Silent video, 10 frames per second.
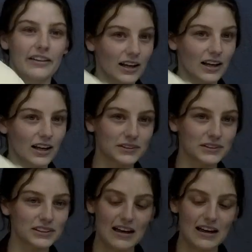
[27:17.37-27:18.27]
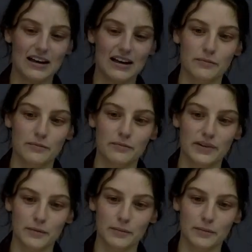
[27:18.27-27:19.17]
animals, and
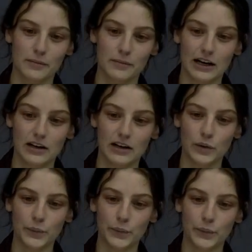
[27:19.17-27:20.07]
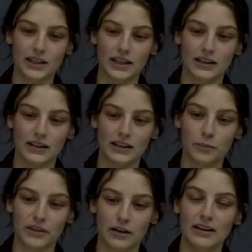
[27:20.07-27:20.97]
about how we can help
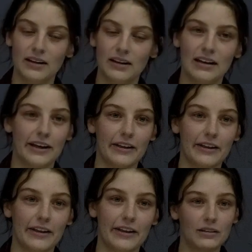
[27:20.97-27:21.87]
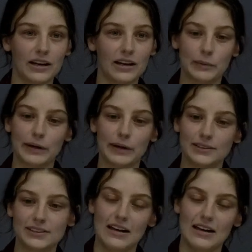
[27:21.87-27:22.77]
them and their wild counterparts.
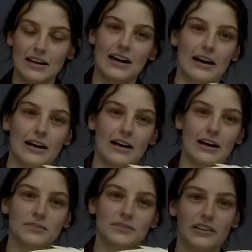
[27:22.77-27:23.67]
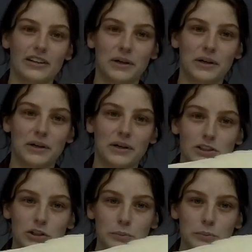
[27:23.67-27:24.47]
So that's why I was super